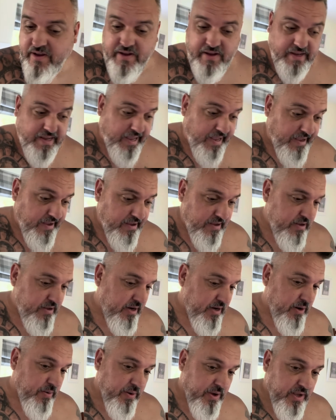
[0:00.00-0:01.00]
yeah,
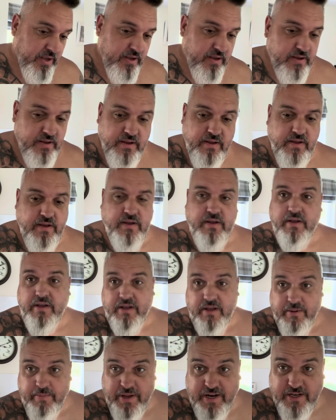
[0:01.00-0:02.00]
anyway,
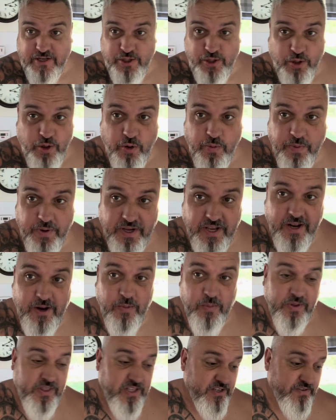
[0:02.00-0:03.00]
better shut up and get on
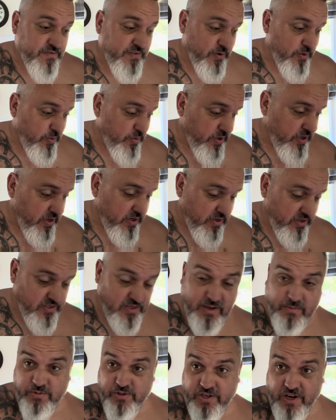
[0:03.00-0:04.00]
with this food because
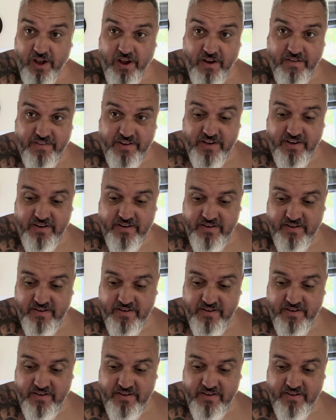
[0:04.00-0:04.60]
I'm starving.